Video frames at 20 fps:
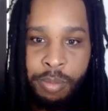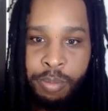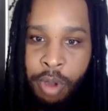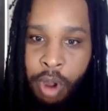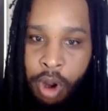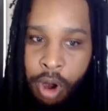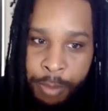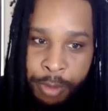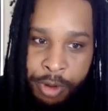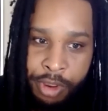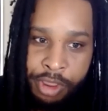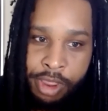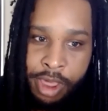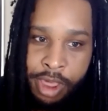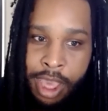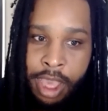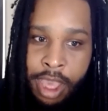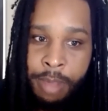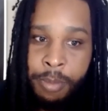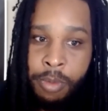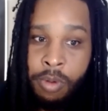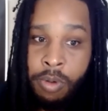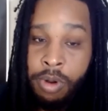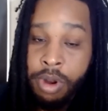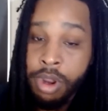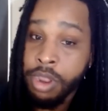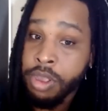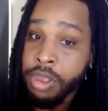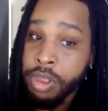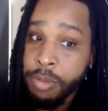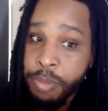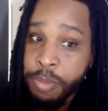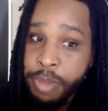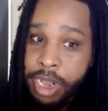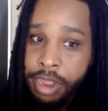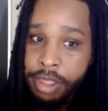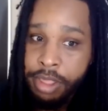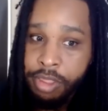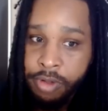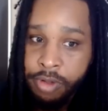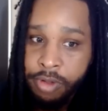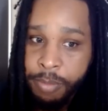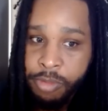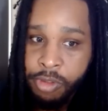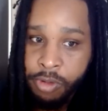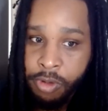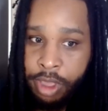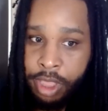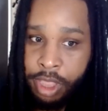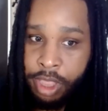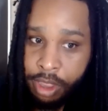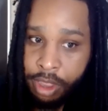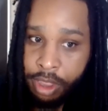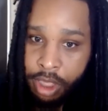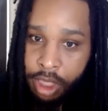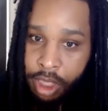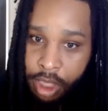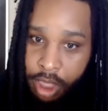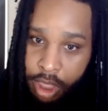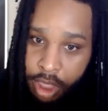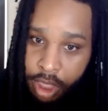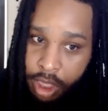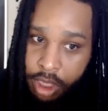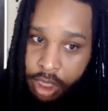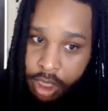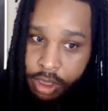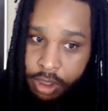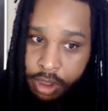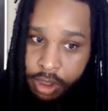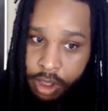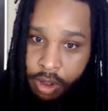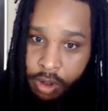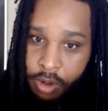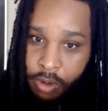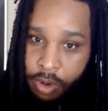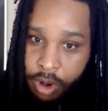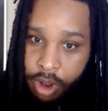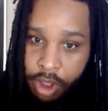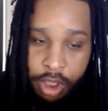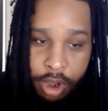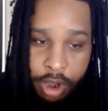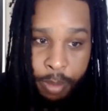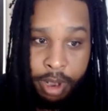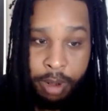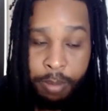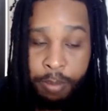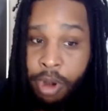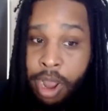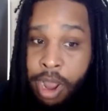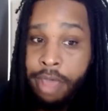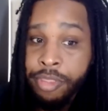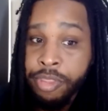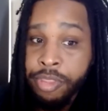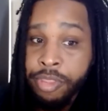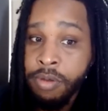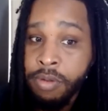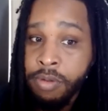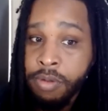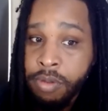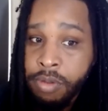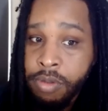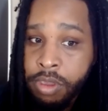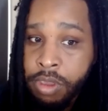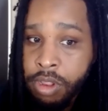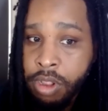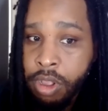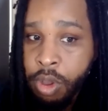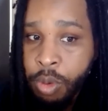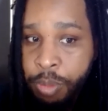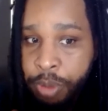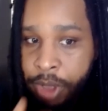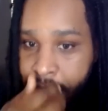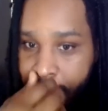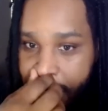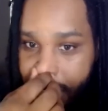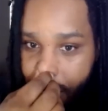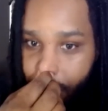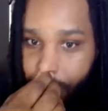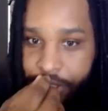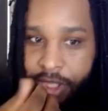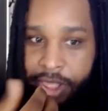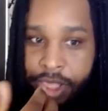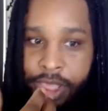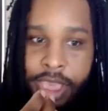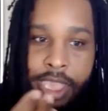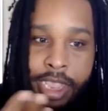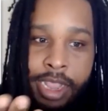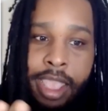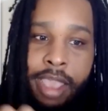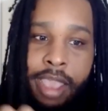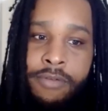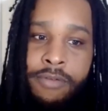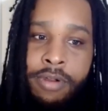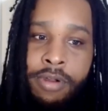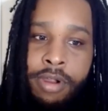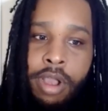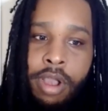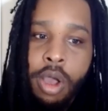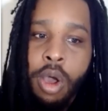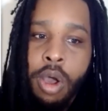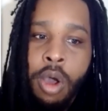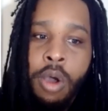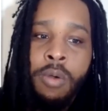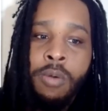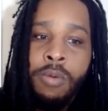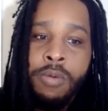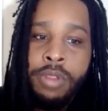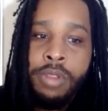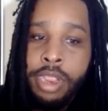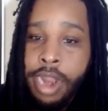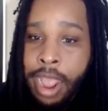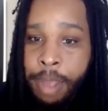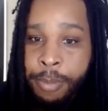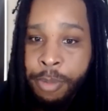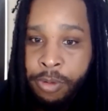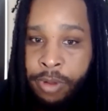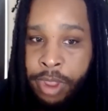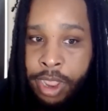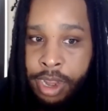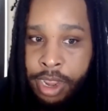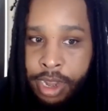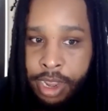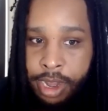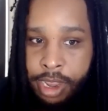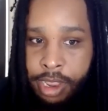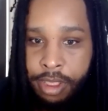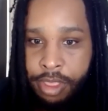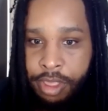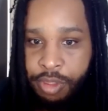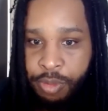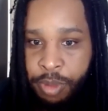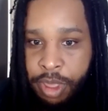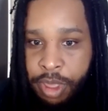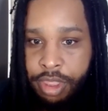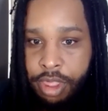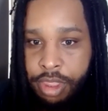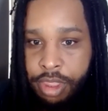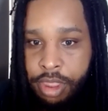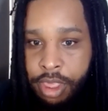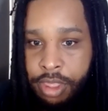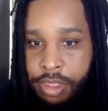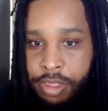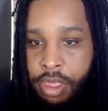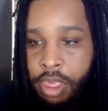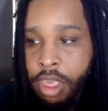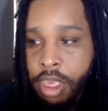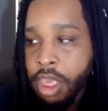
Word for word: a barber shop or it could have been a strip joint you know, or it could have been a brothel, you know, but he wasn't, he never owned and operated any of these businesses.